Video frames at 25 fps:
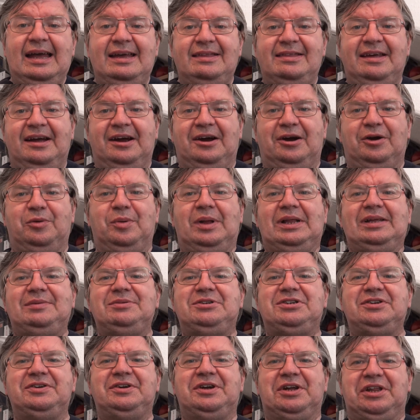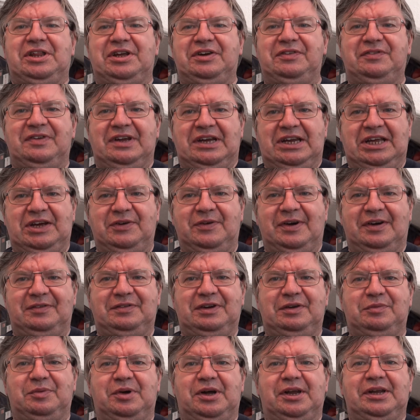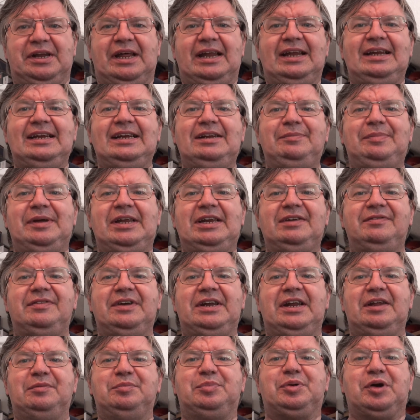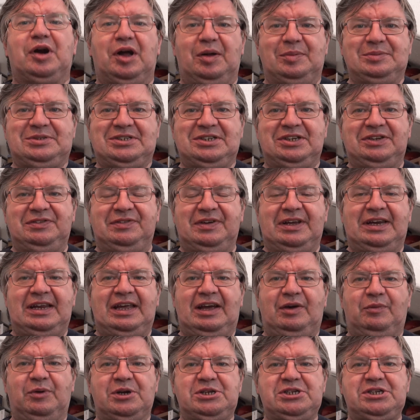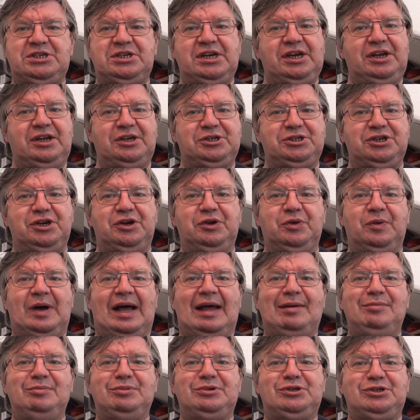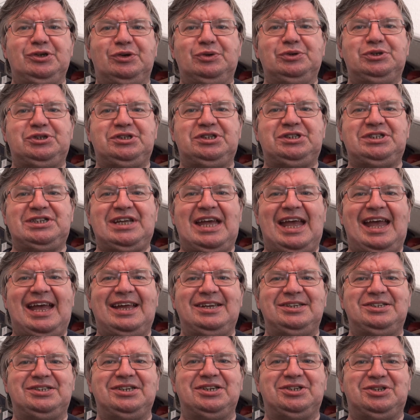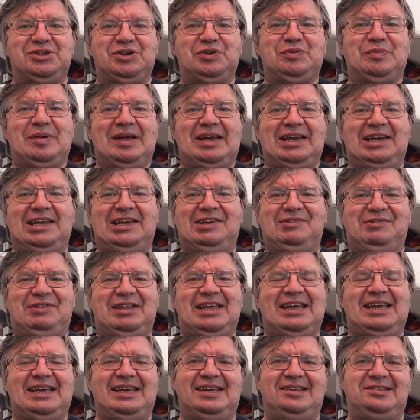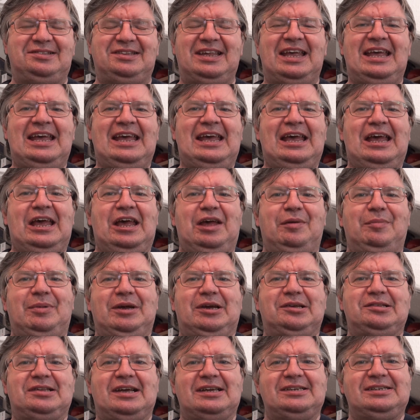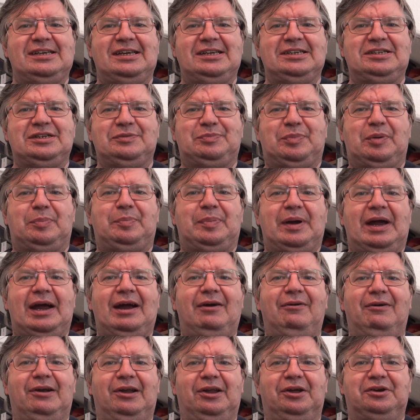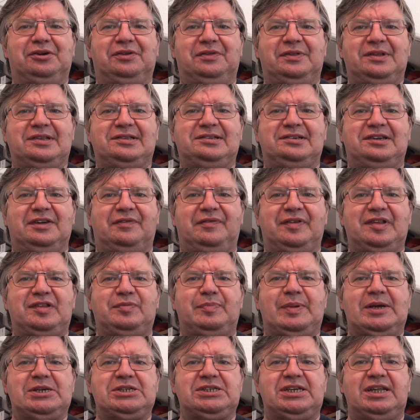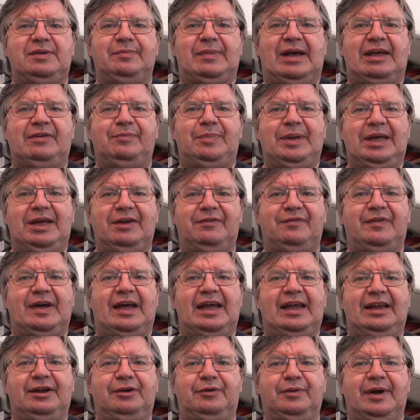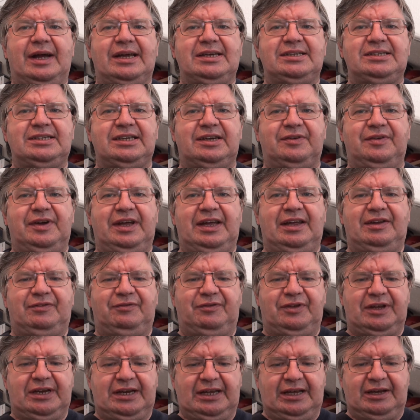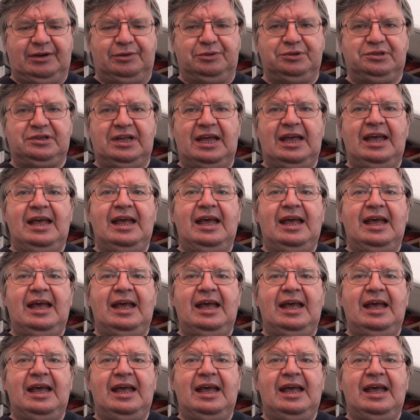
there, welcome to another video everyone. A little bit of an impromptu video, which as you know I don't tend to do many of these because I tend to prepare a lot of the stuff, especially my BFI and Criterion videos.